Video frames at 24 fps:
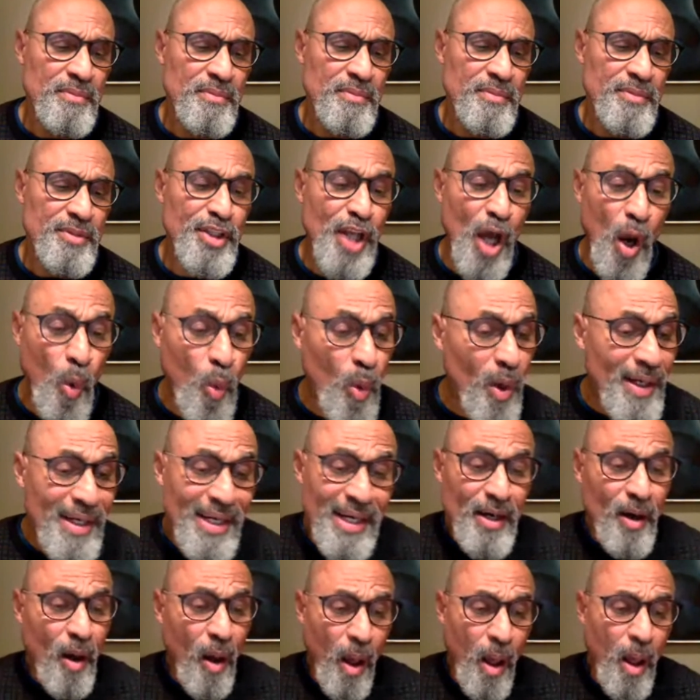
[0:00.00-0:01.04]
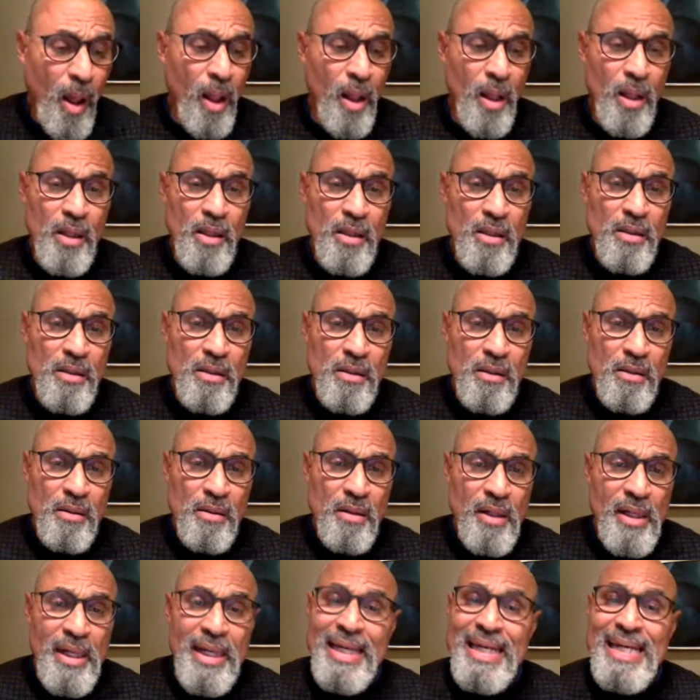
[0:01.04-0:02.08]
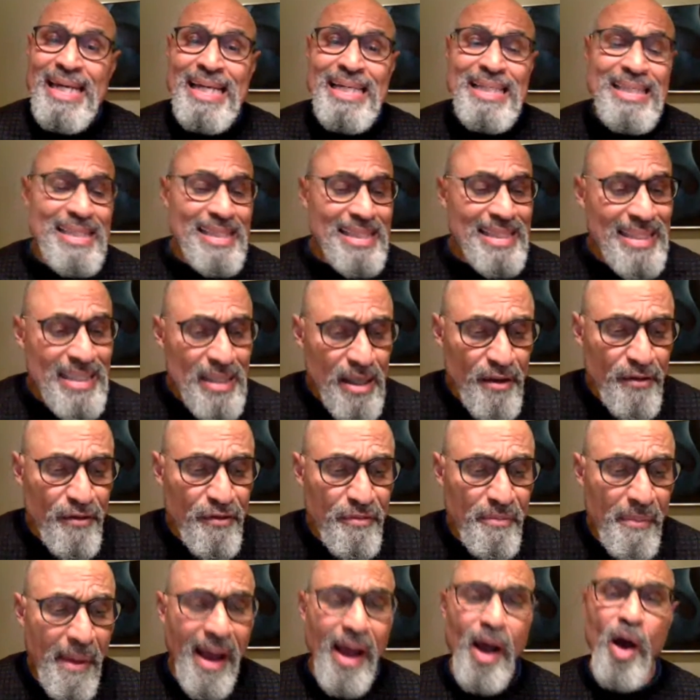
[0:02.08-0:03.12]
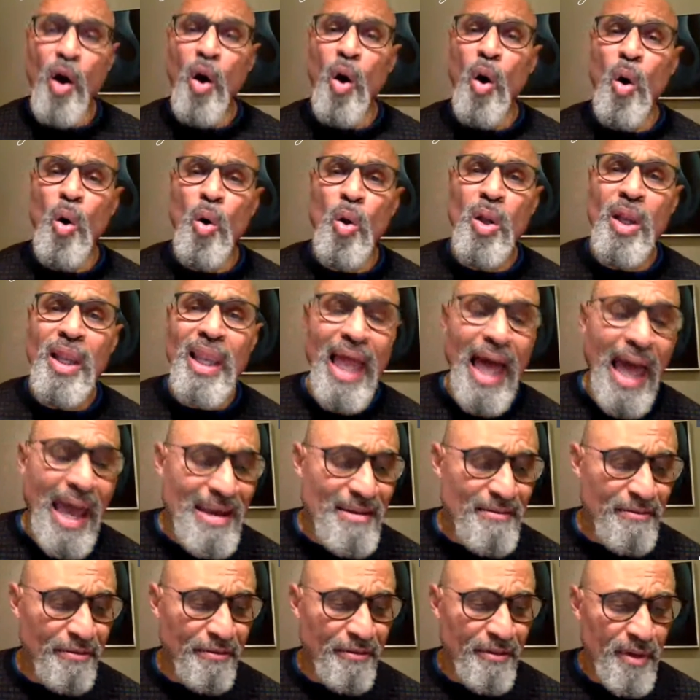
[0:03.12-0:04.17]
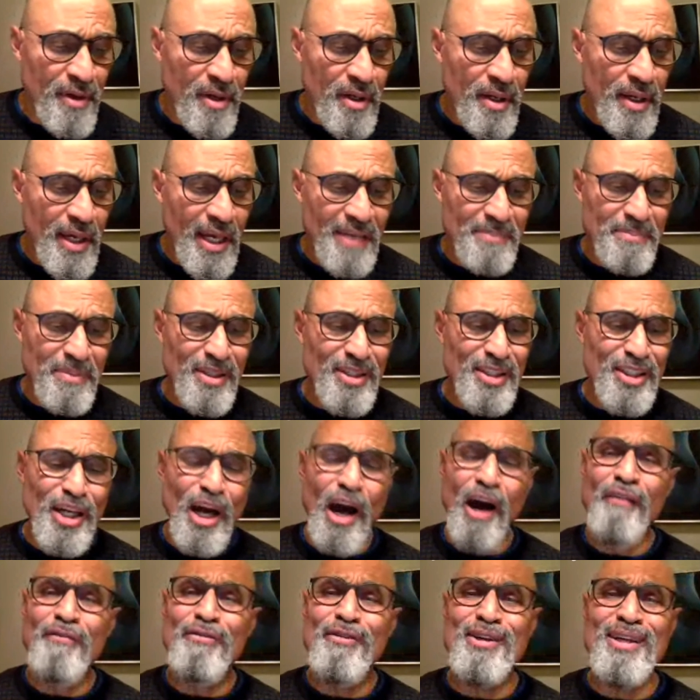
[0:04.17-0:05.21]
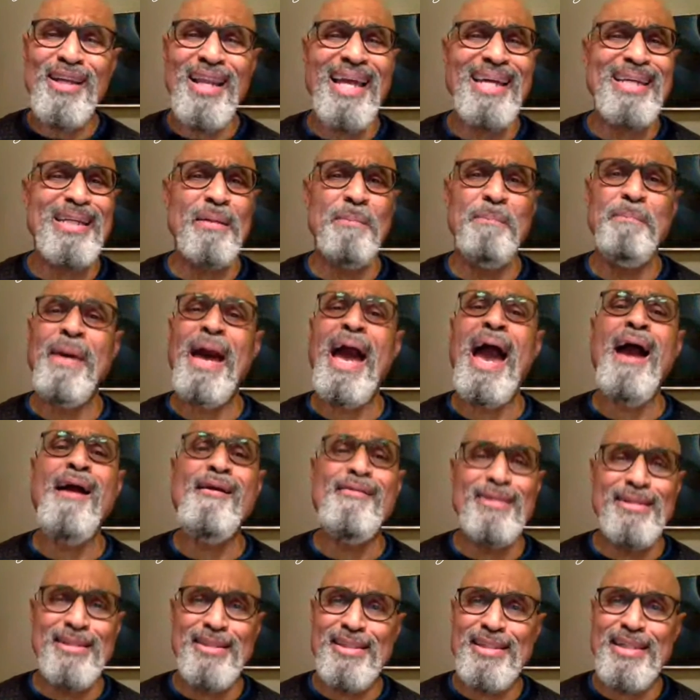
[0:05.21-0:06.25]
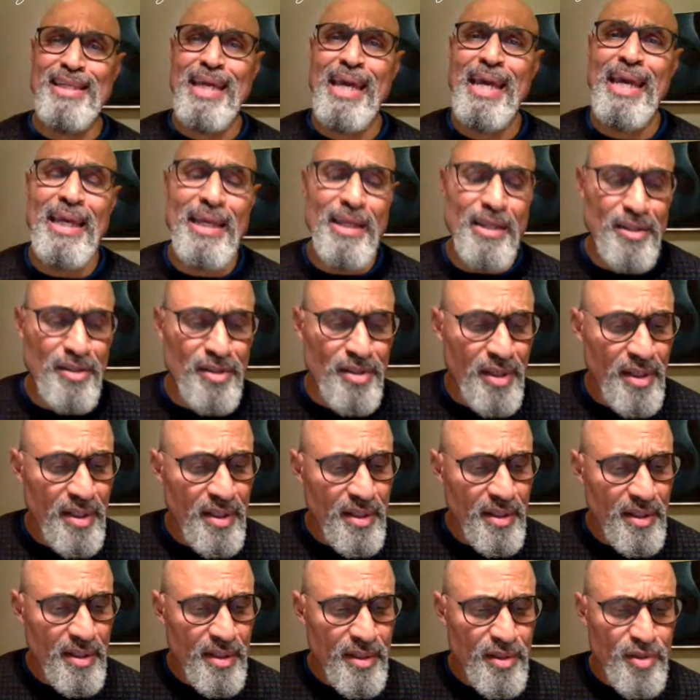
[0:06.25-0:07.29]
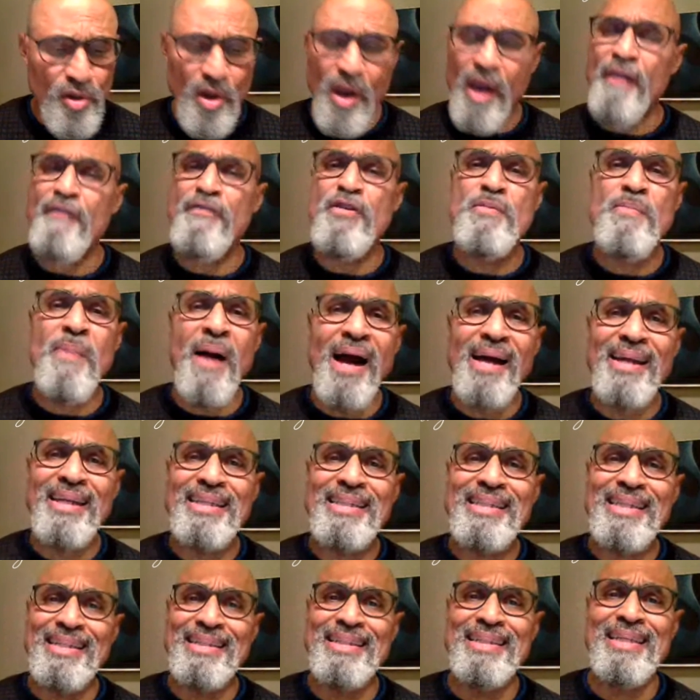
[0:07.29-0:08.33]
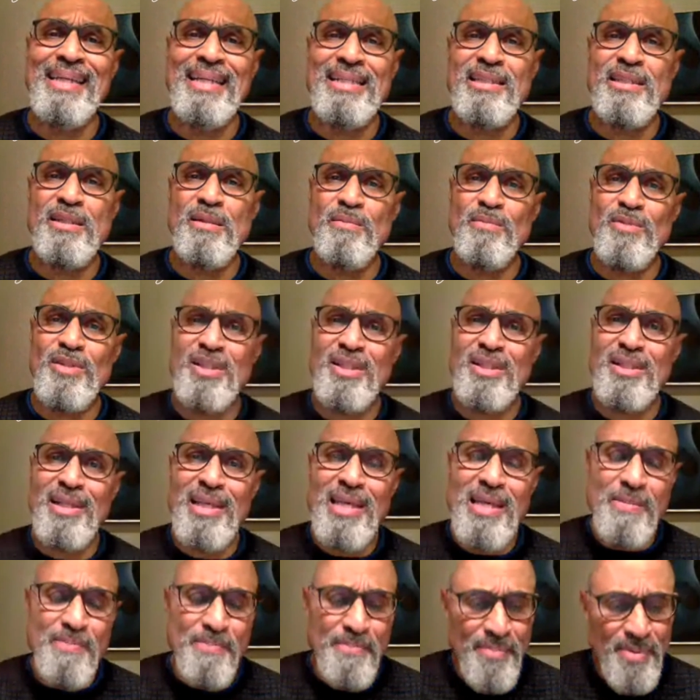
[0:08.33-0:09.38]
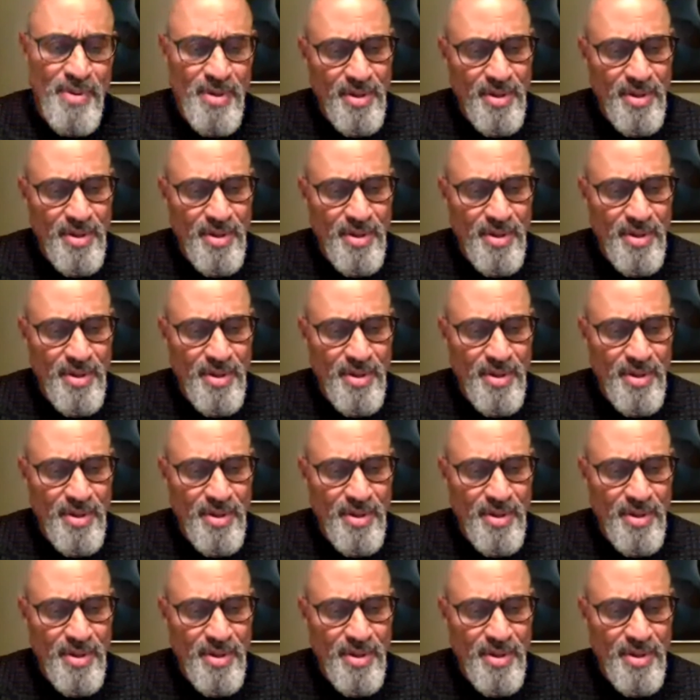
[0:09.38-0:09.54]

No one at all. It's as if my whole life had been covered like a parrot's cage so everybody can get some sleep.